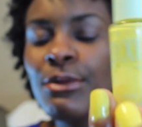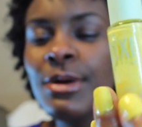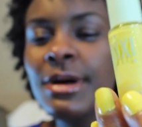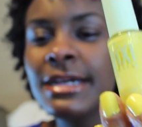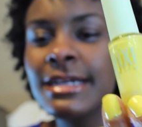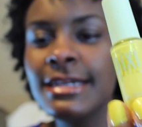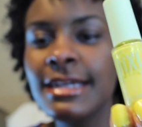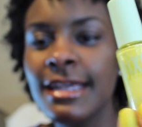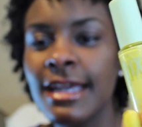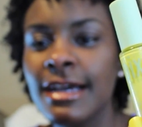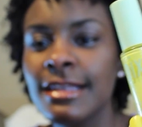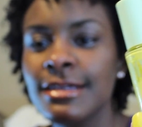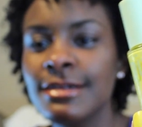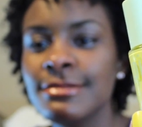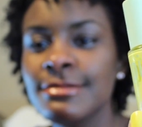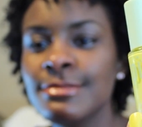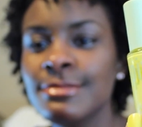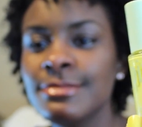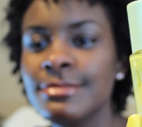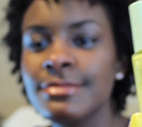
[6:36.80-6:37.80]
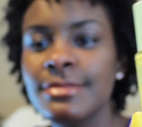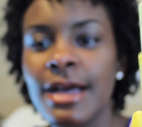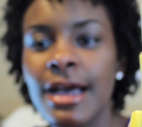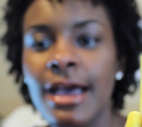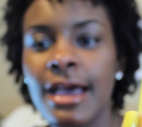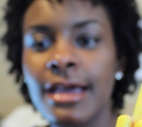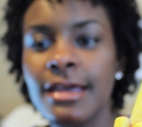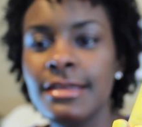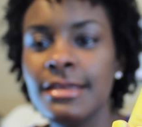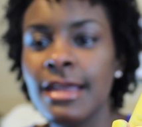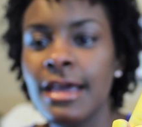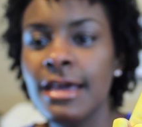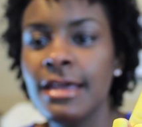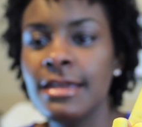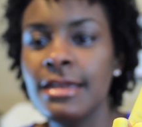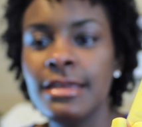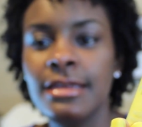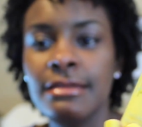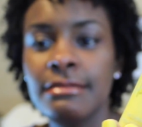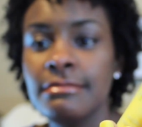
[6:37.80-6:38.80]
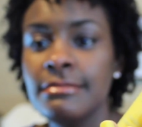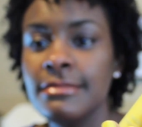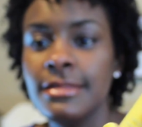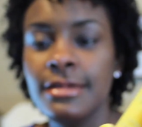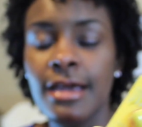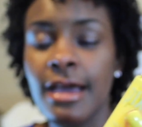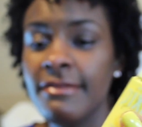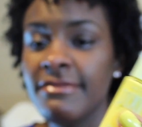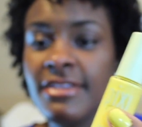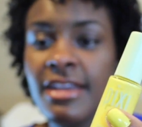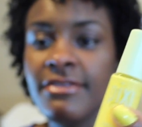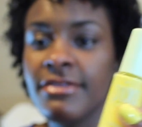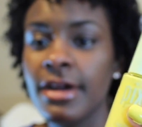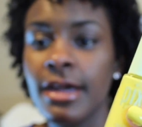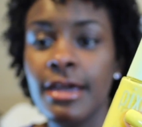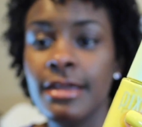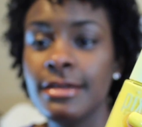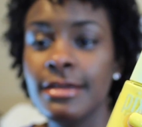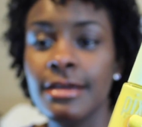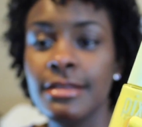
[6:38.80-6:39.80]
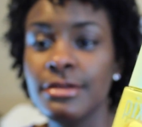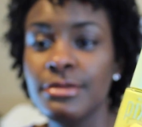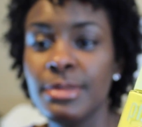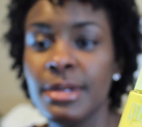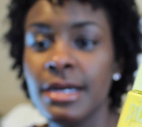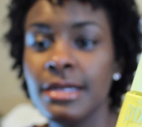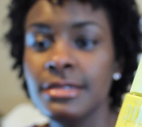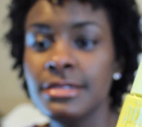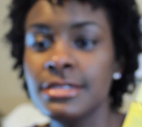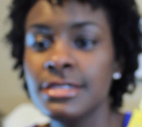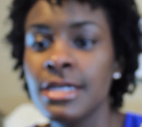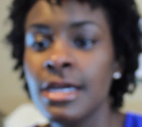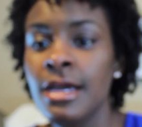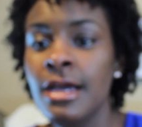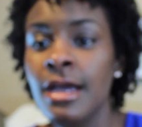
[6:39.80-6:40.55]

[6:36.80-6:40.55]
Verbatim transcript: wanted a yellow. I've never had yellow polish.